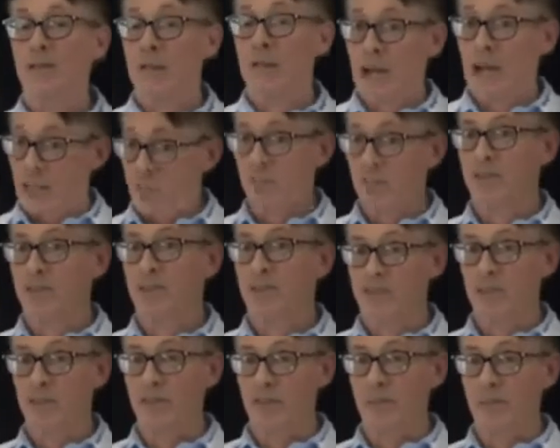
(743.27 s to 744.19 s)
That's what
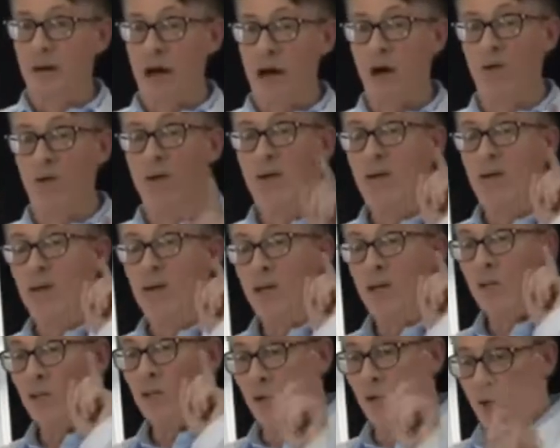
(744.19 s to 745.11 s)
this is about.
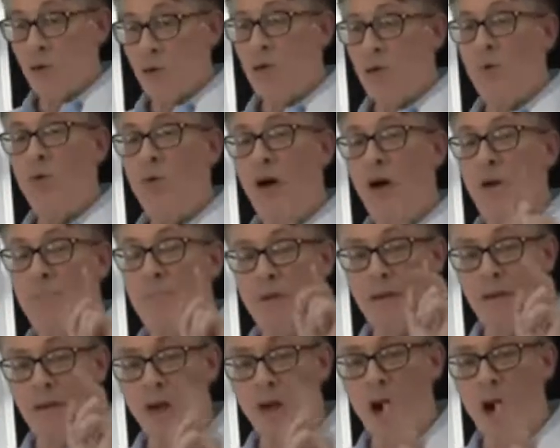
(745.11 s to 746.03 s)
You are
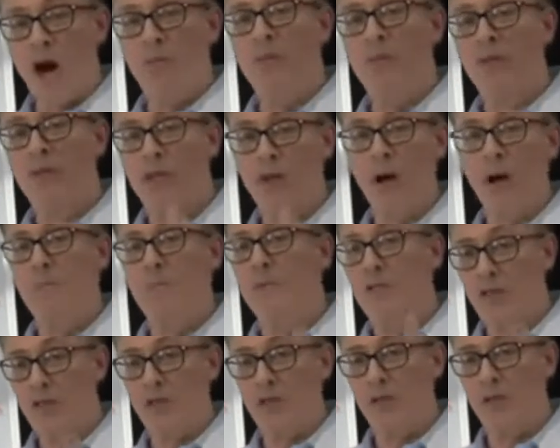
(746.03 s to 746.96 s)
being offered the
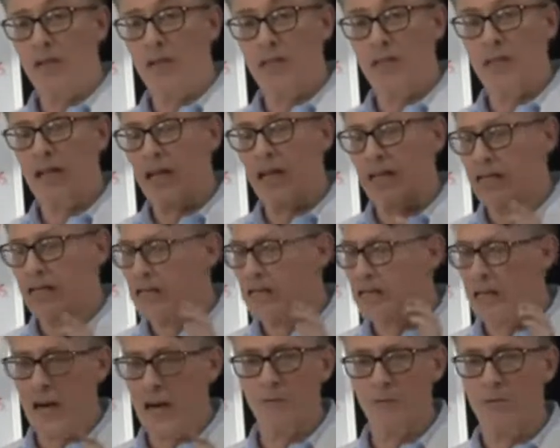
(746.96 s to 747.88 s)
opportunity like
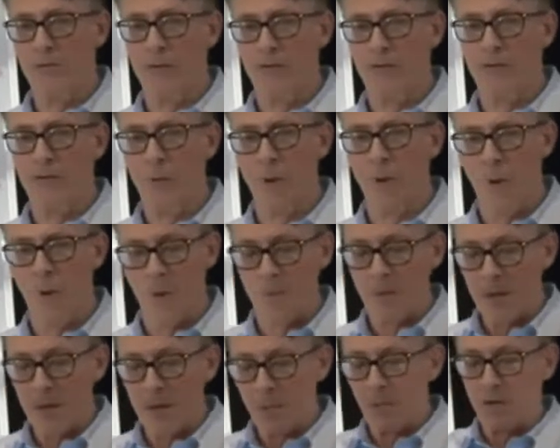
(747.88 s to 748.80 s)
never before
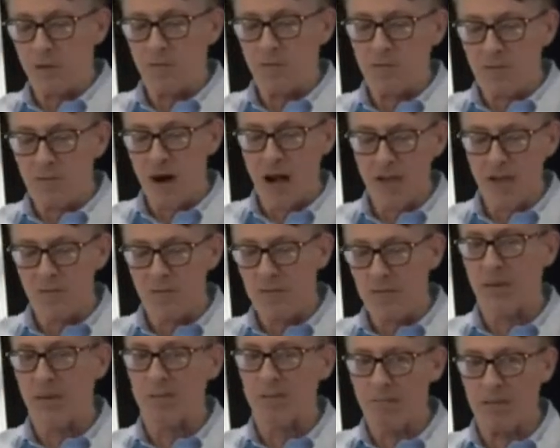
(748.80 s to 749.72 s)
with a
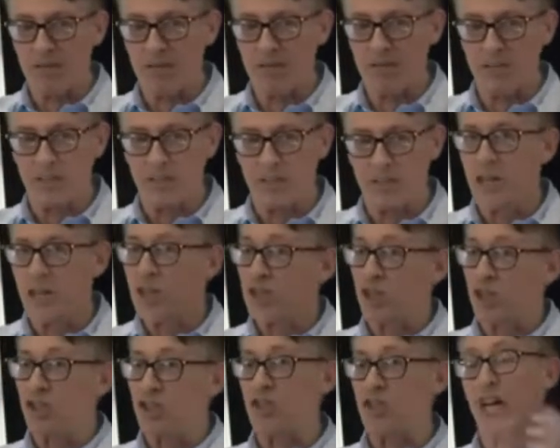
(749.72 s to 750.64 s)
5-minute business
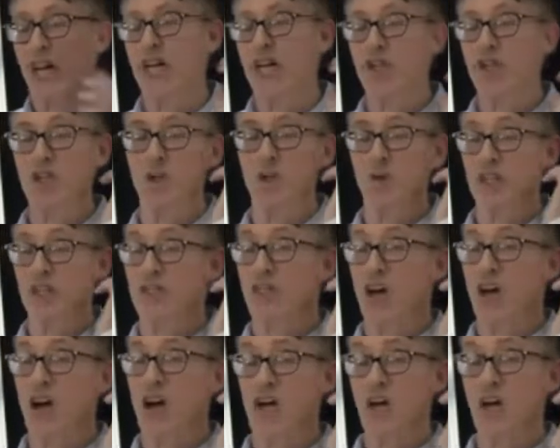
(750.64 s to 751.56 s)
to change your
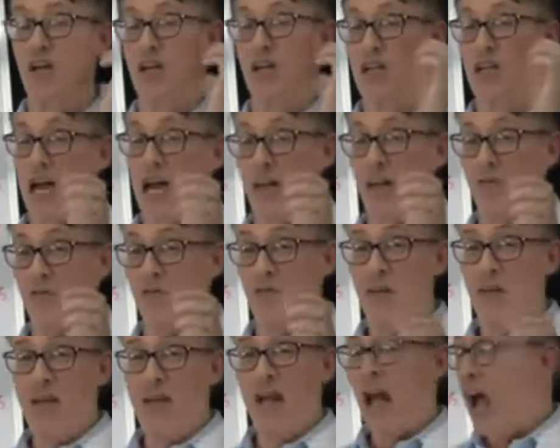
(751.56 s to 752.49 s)
entire
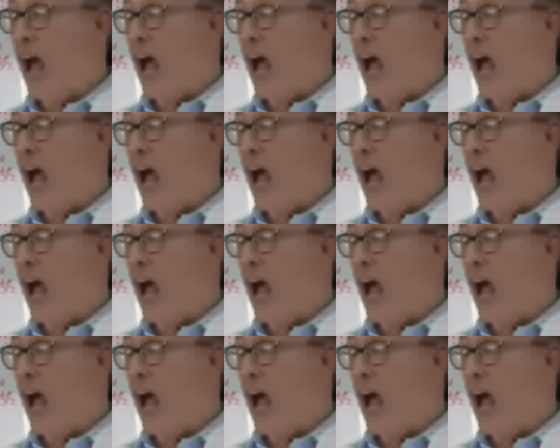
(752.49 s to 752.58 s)
life.